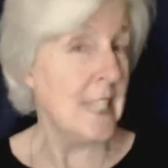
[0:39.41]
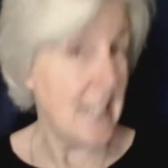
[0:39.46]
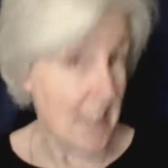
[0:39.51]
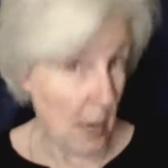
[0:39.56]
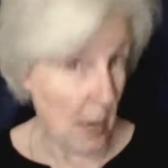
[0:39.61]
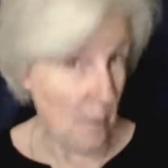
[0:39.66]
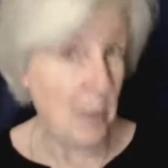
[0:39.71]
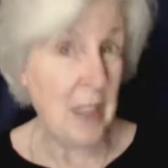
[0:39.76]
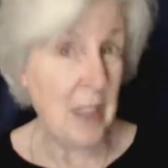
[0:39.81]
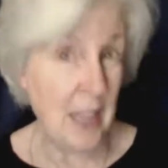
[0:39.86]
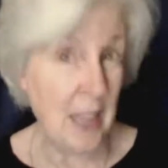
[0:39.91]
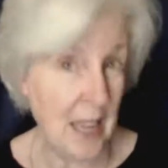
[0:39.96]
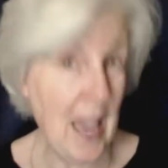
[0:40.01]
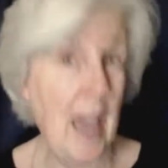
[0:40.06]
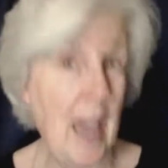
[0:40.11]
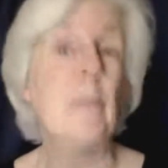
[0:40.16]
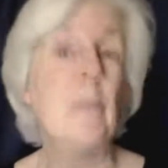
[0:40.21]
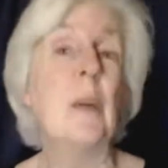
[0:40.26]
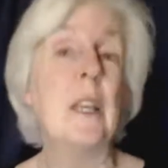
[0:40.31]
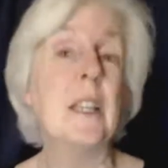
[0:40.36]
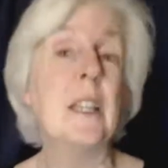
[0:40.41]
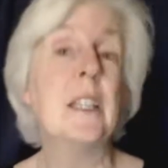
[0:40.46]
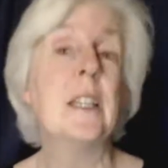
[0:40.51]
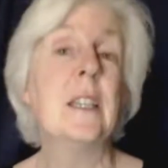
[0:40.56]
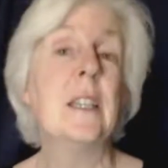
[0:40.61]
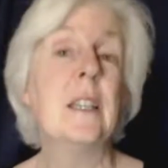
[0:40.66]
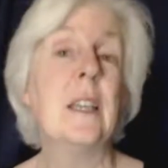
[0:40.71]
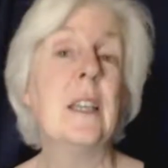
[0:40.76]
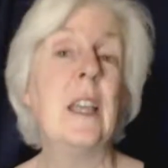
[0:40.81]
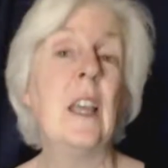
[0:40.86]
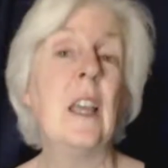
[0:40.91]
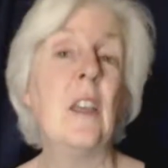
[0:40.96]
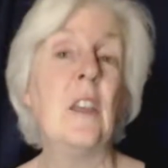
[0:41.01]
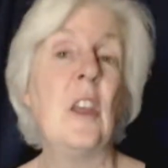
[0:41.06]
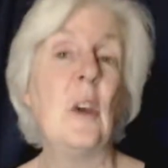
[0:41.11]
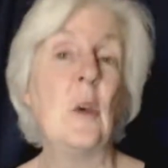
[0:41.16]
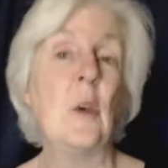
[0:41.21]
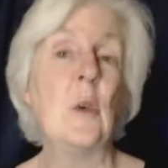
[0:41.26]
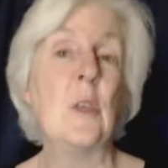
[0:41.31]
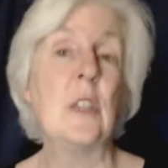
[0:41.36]
Something happened
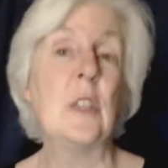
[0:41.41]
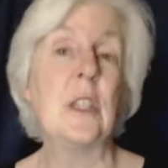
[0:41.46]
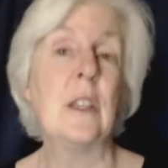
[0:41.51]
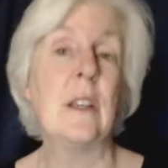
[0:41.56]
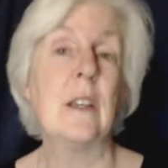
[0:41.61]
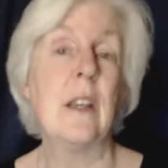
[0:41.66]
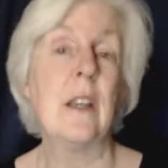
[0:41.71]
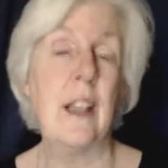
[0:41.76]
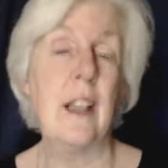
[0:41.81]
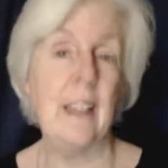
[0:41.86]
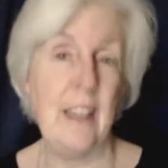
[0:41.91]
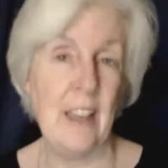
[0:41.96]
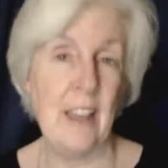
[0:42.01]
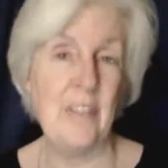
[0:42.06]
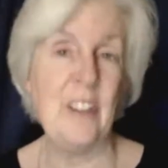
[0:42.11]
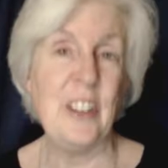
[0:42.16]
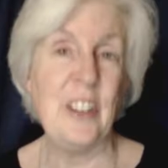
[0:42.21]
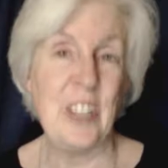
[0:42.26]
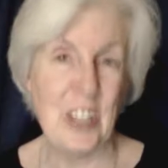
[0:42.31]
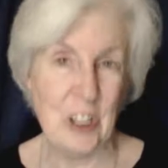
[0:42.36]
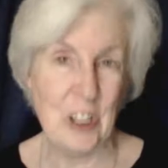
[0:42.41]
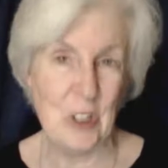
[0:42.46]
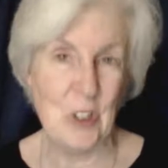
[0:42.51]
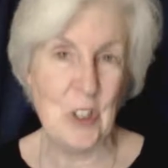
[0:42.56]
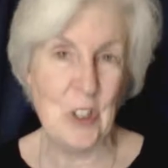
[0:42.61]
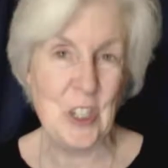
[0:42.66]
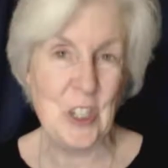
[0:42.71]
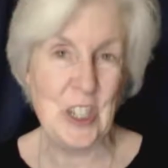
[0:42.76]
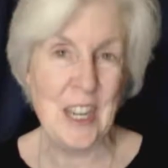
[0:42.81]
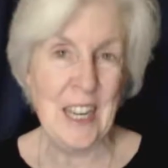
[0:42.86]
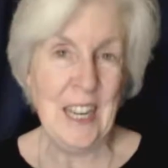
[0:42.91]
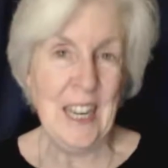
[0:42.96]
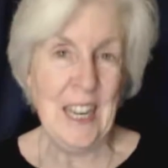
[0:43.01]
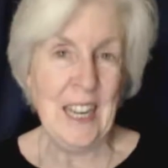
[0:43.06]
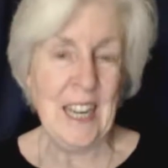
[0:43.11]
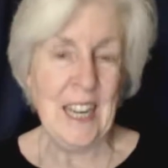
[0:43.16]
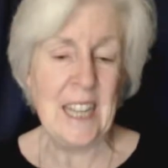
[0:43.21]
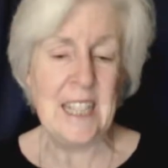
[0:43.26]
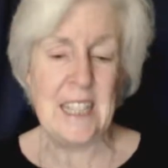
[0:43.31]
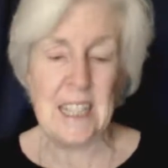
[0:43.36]
in those 11 years.
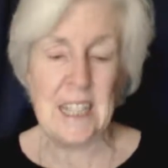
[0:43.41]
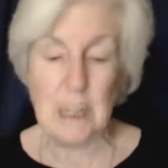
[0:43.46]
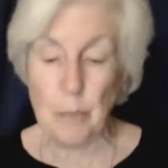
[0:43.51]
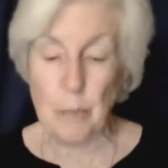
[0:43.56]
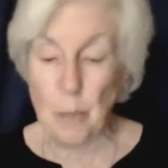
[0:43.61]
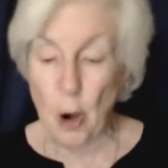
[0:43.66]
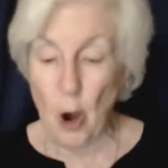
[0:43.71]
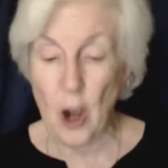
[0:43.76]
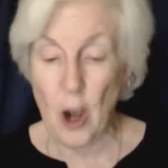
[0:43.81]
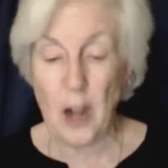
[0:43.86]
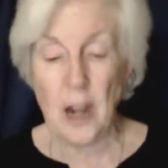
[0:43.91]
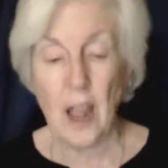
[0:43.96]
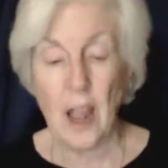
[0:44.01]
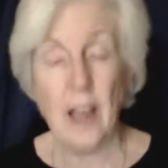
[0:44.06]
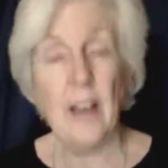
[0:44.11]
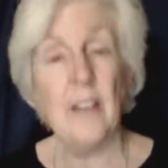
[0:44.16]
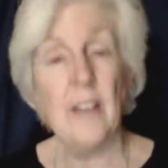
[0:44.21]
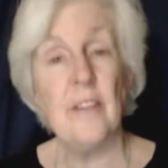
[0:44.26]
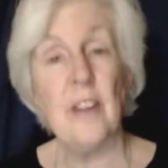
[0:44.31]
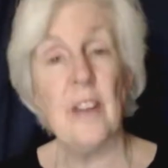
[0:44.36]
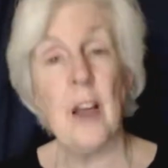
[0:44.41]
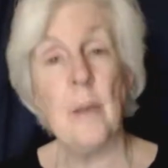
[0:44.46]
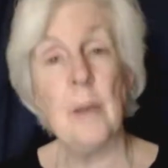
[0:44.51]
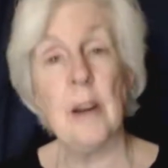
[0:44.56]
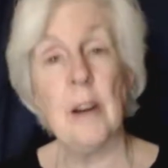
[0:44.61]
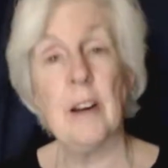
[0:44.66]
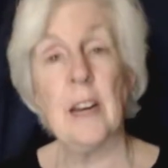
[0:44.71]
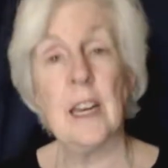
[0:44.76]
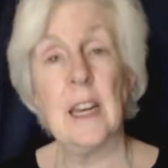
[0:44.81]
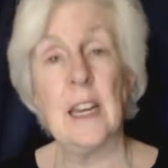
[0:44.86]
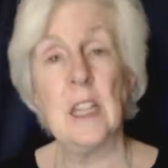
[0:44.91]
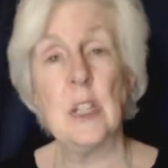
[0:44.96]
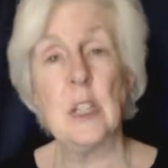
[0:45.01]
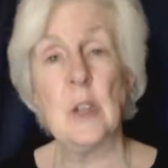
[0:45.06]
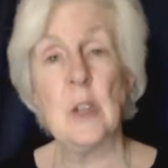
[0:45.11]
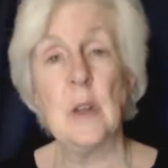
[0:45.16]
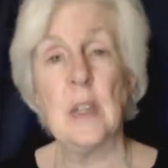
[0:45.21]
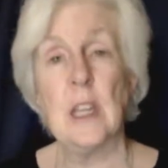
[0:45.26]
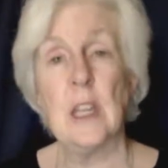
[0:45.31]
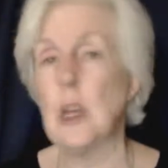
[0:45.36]
It's the part of American
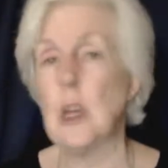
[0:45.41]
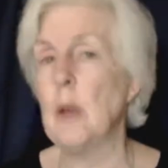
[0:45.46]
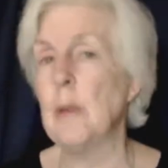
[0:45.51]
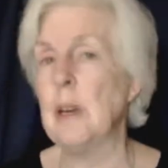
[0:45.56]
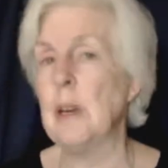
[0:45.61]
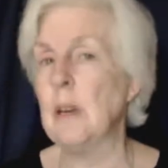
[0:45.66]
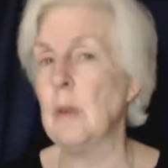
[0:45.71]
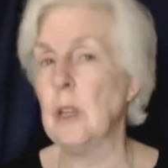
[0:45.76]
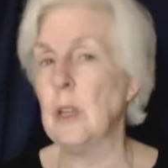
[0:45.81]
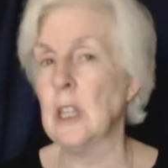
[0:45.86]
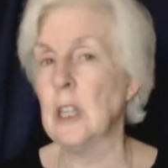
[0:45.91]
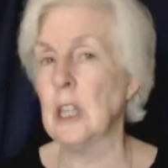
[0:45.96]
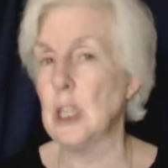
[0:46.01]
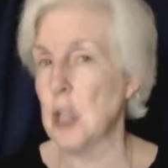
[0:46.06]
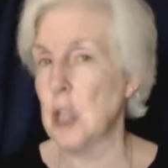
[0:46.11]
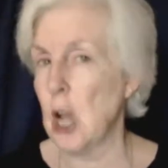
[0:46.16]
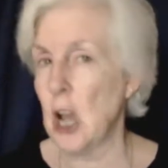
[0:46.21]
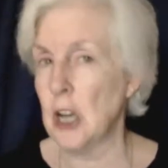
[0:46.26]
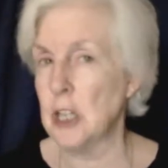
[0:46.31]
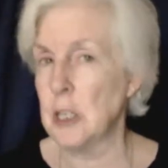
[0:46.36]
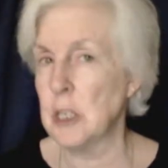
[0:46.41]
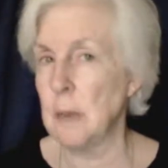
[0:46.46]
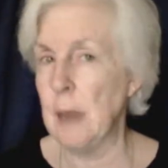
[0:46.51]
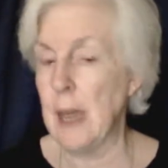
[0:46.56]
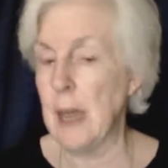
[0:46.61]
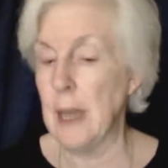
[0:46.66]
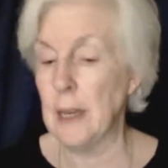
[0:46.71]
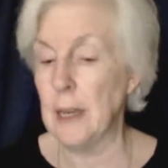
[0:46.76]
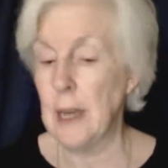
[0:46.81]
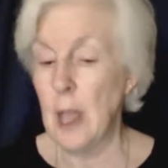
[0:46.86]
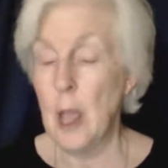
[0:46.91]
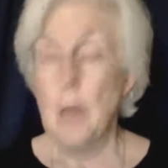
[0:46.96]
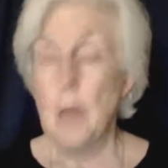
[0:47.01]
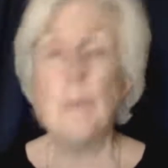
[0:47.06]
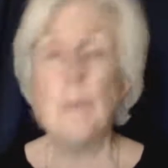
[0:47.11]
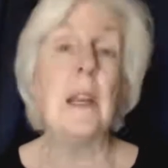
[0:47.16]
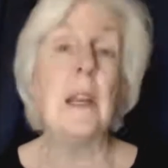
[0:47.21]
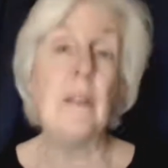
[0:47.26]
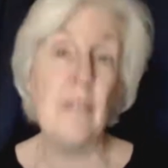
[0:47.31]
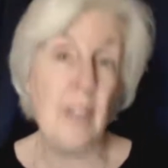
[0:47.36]
history that nobody really talks about,
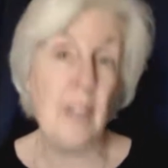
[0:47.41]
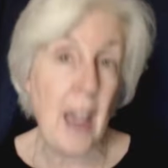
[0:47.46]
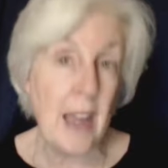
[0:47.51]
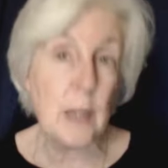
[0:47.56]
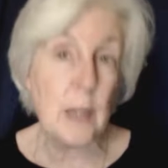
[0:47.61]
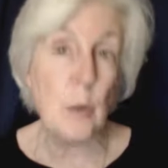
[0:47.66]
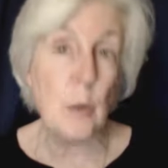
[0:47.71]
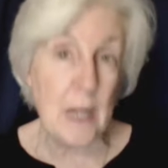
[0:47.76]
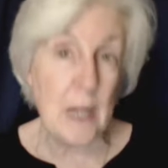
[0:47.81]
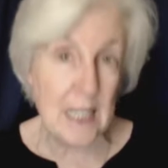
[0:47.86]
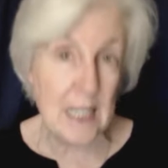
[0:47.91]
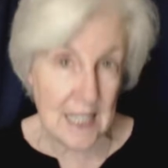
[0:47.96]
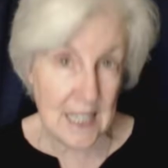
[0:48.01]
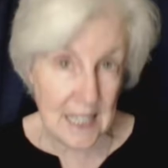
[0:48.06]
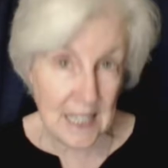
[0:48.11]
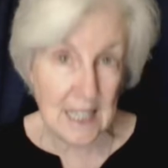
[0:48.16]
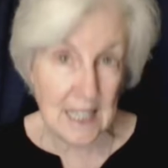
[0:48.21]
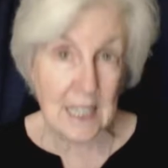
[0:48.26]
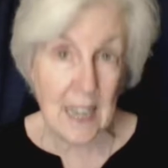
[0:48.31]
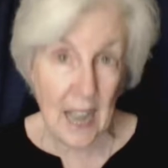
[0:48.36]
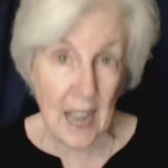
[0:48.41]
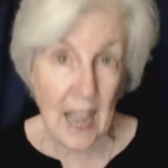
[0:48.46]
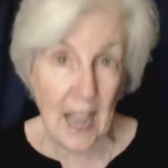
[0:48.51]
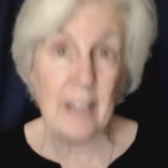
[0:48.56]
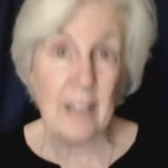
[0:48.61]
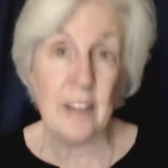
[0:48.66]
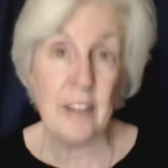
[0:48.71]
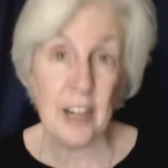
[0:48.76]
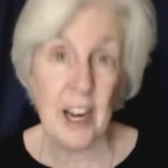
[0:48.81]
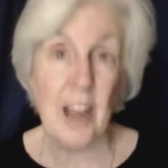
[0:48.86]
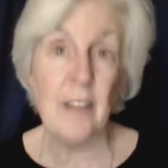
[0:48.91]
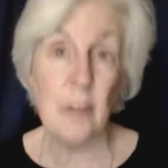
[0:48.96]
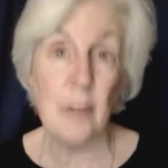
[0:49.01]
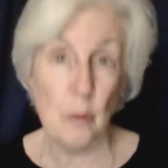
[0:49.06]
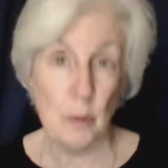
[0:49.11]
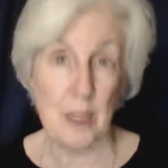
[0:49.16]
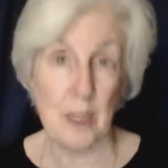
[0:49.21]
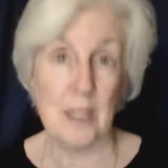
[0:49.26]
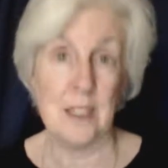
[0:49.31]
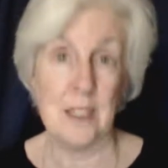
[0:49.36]
but in fact, we did have a
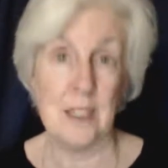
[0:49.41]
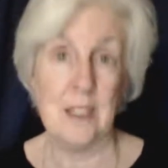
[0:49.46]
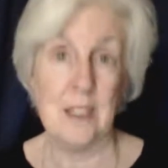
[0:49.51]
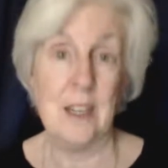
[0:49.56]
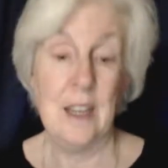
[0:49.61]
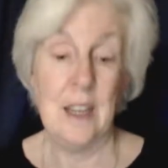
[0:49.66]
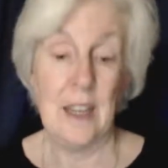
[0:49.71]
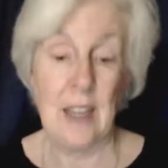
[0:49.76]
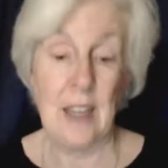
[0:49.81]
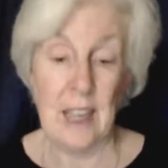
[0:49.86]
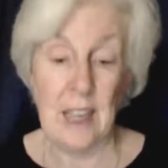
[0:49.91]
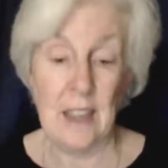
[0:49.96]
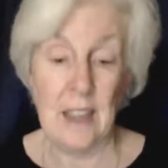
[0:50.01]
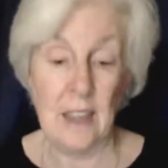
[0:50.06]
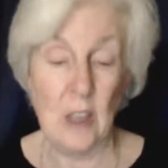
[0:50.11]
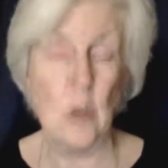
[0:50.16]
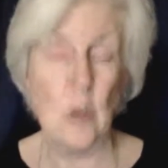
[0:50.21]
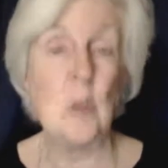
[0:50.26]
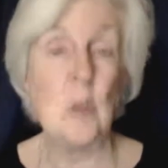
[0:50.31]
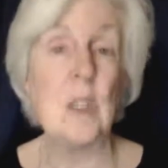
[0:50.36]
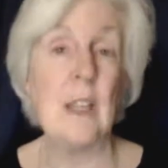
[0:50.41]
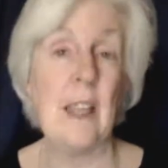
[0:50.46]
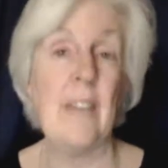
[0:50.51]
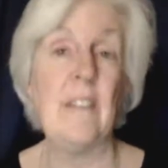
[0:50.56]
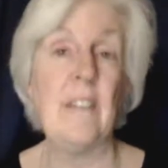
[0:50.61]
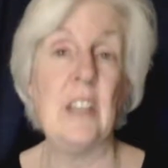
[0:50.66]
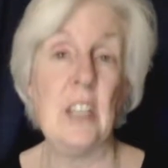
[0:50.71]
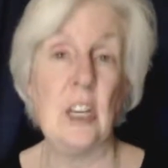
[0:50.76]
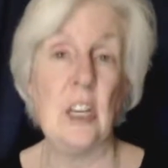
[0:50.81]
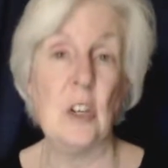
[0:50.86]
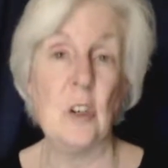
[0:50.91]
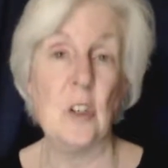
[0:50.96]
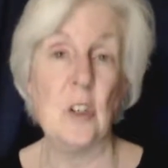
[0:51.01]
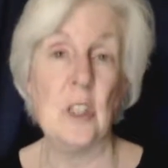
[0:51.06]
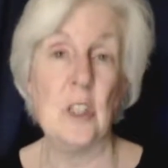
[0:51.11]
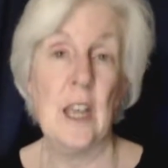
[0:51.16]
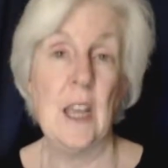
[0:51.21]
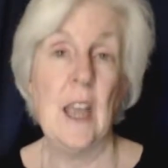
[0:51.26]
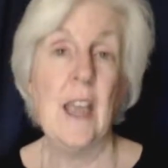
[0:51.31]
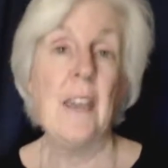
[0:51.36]
government in those 11
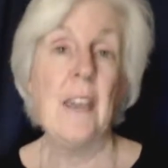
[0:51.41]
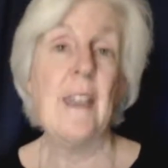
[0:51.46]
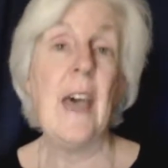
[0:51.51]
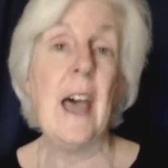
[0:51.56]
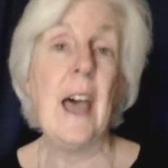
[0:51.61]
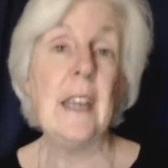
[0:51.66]
years.